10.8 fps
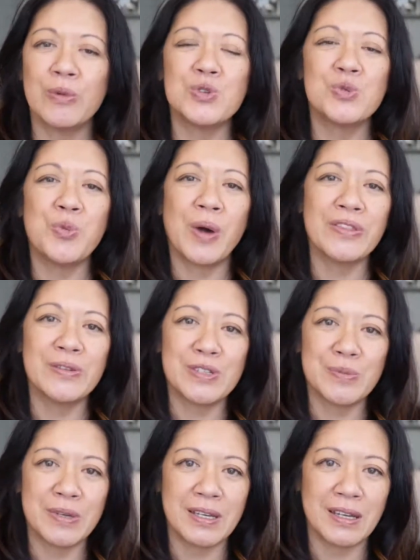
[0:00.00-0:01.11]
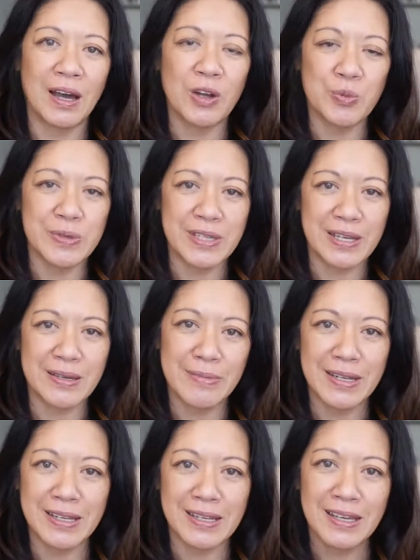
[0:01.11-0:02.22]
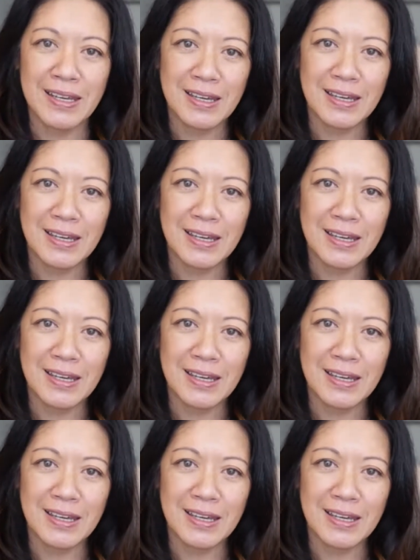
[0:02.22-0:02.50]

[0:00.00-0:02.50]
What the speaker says: Would you want them to be 100% committed?